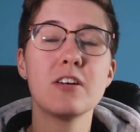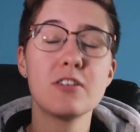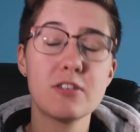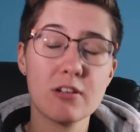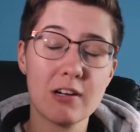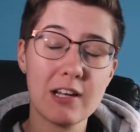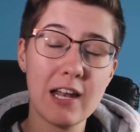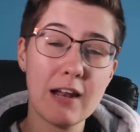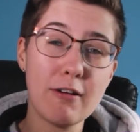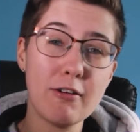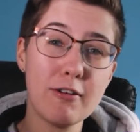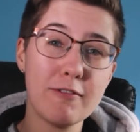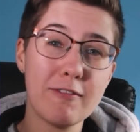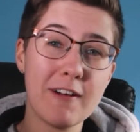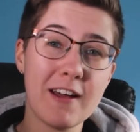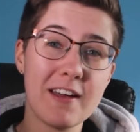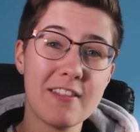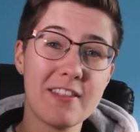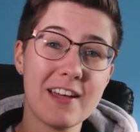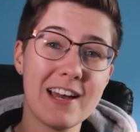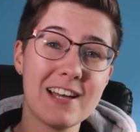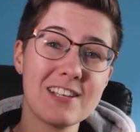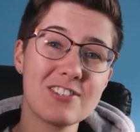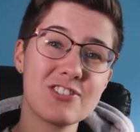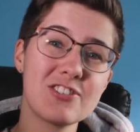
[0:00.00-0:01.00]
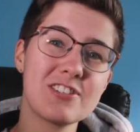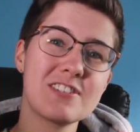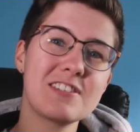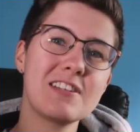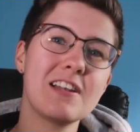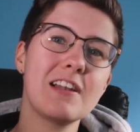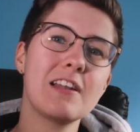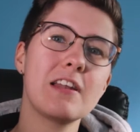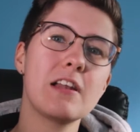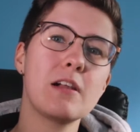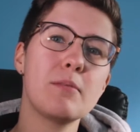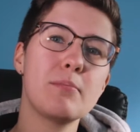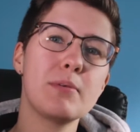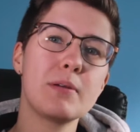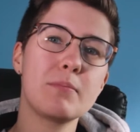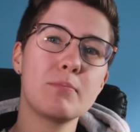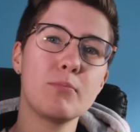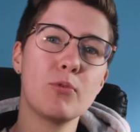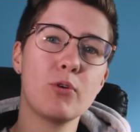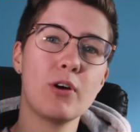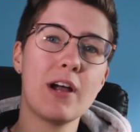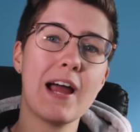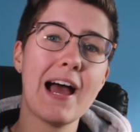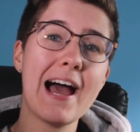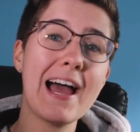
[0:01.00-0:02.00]
To clarify that just a little bit
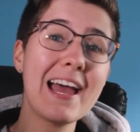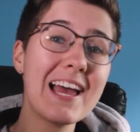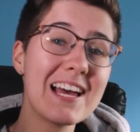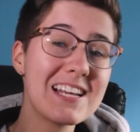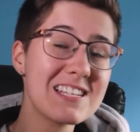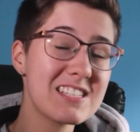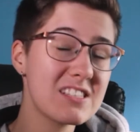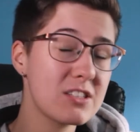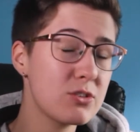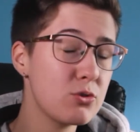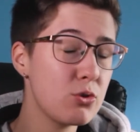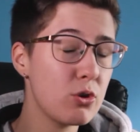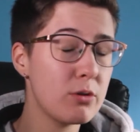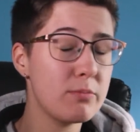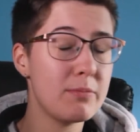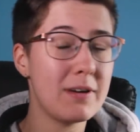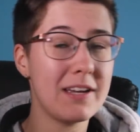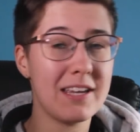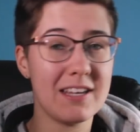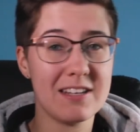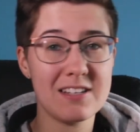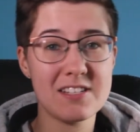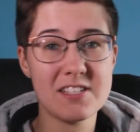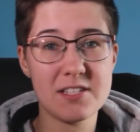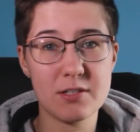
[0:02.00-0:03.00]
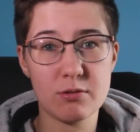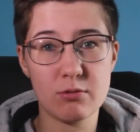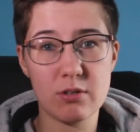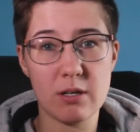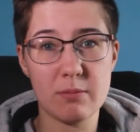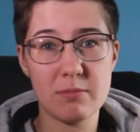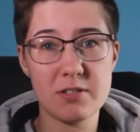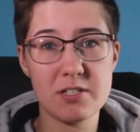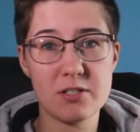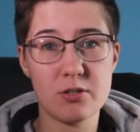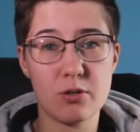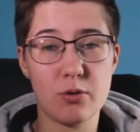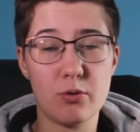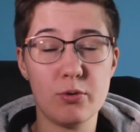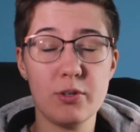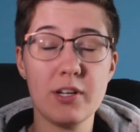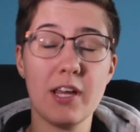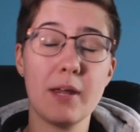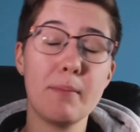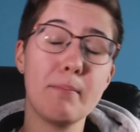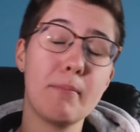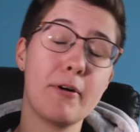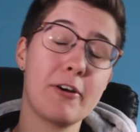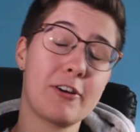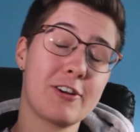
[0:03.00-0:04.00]
more, I asked you on my Instagram story,
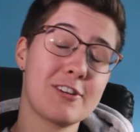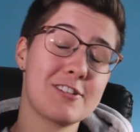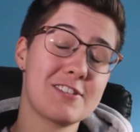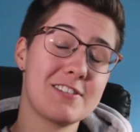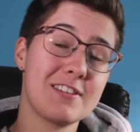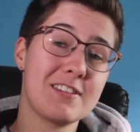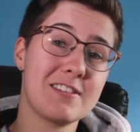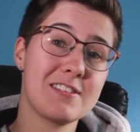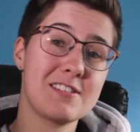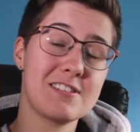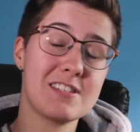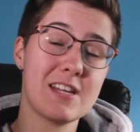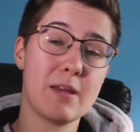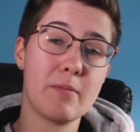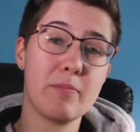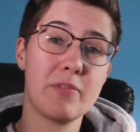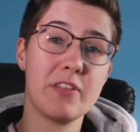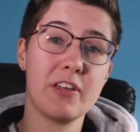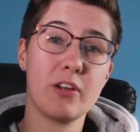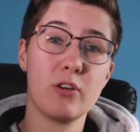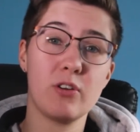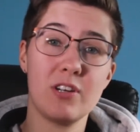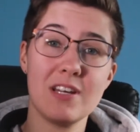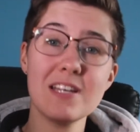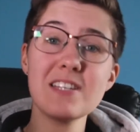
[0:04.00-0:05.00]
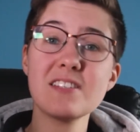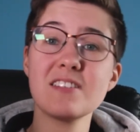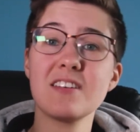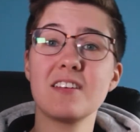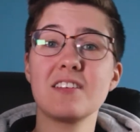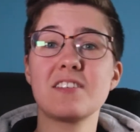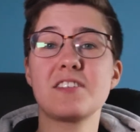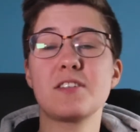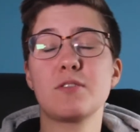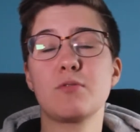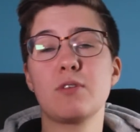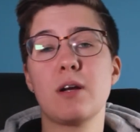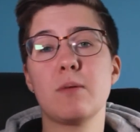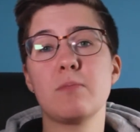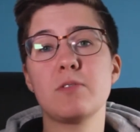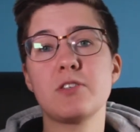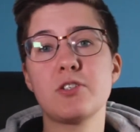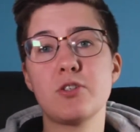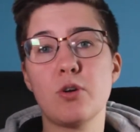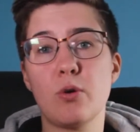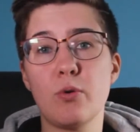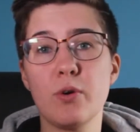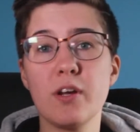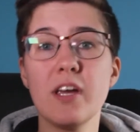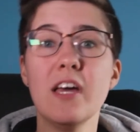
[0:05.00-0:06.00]
and Markus did the same thing on his Instagram
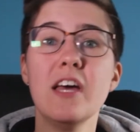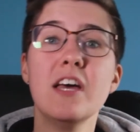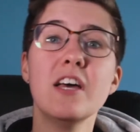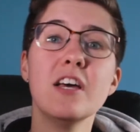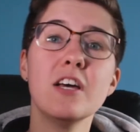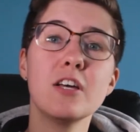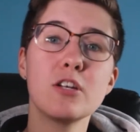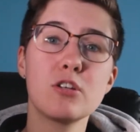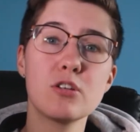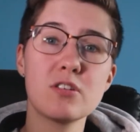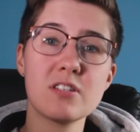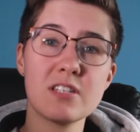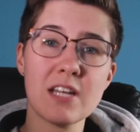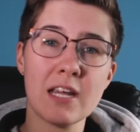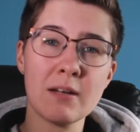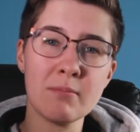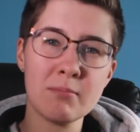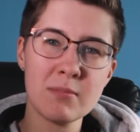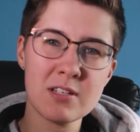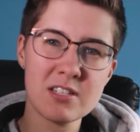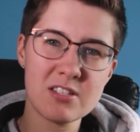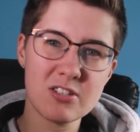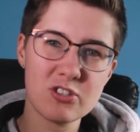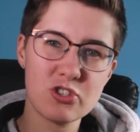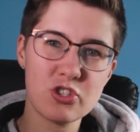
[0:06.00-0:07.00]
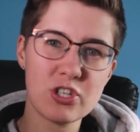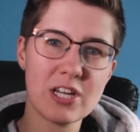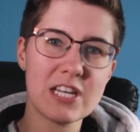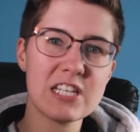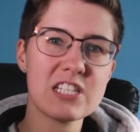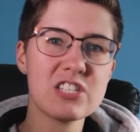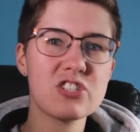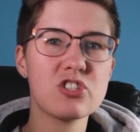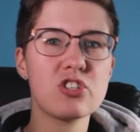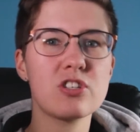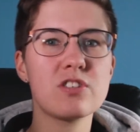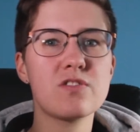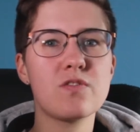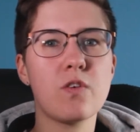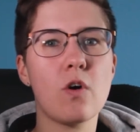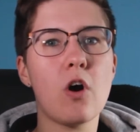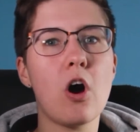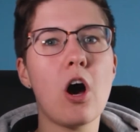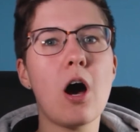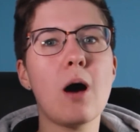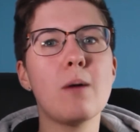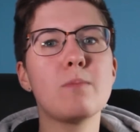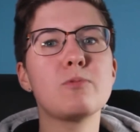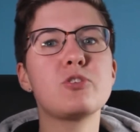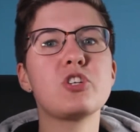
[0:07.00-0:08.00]
story, to send me suggestions for
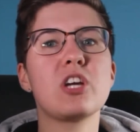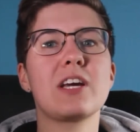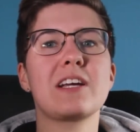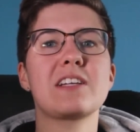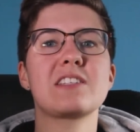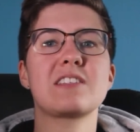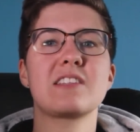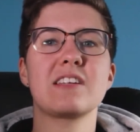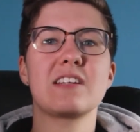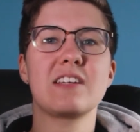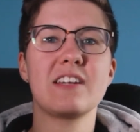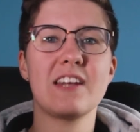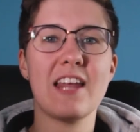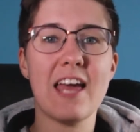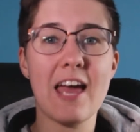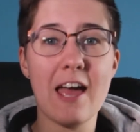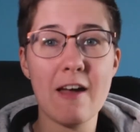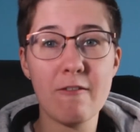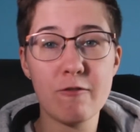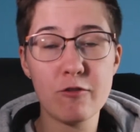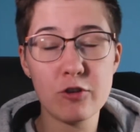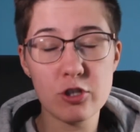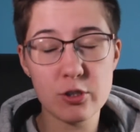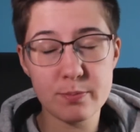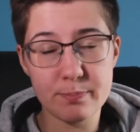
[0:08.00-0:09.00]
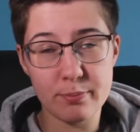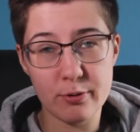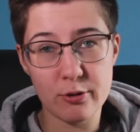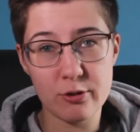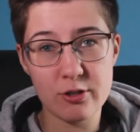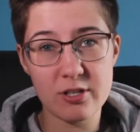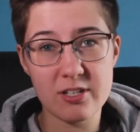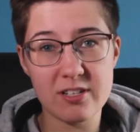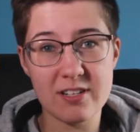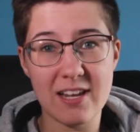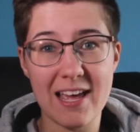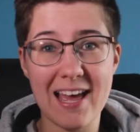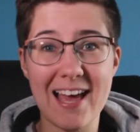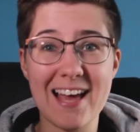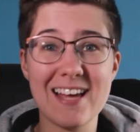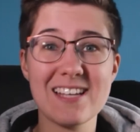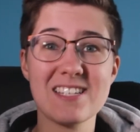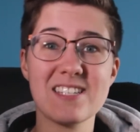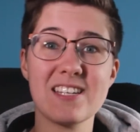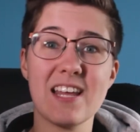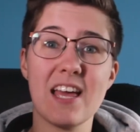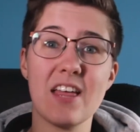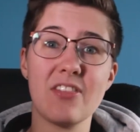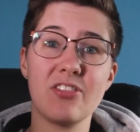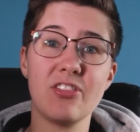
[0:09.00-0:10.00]
objects that an average person
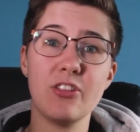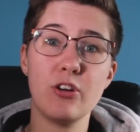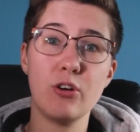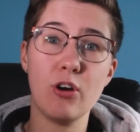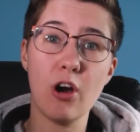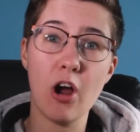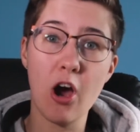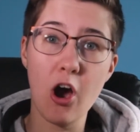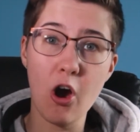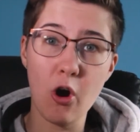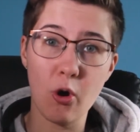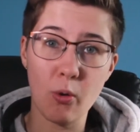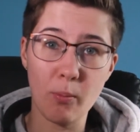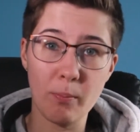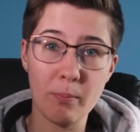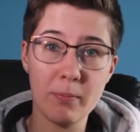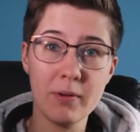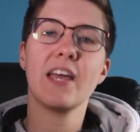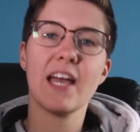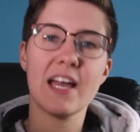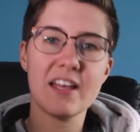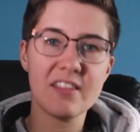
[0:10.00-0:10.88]
has at their home.